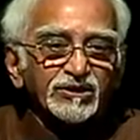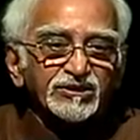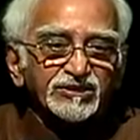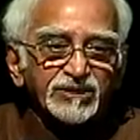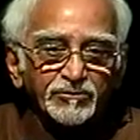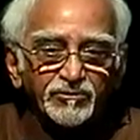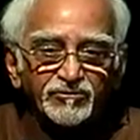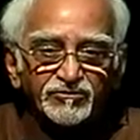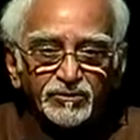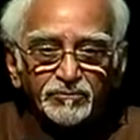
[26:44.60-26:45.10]

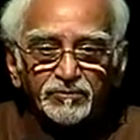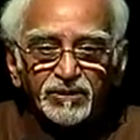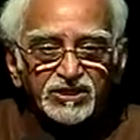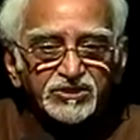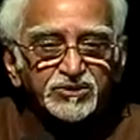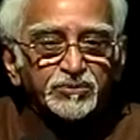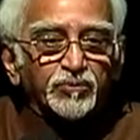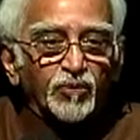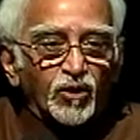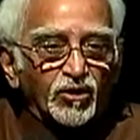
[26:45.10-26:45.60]
some of the
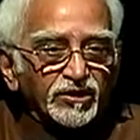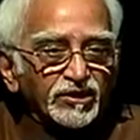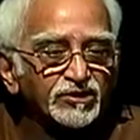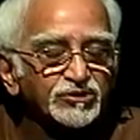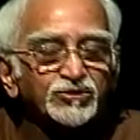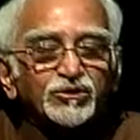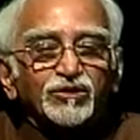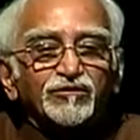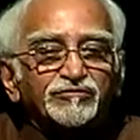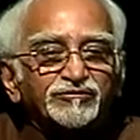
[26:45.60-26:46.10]
best
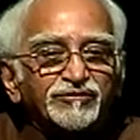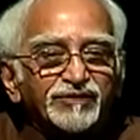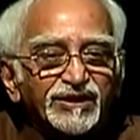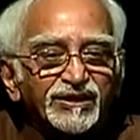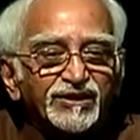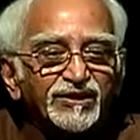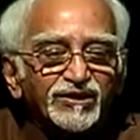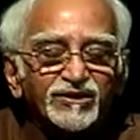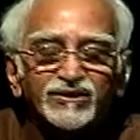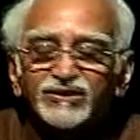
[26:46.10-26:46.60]
products of
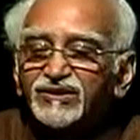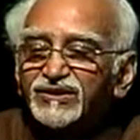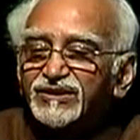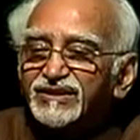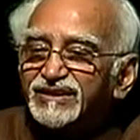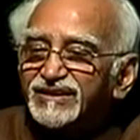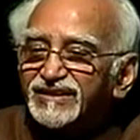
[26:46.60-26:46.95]
Indian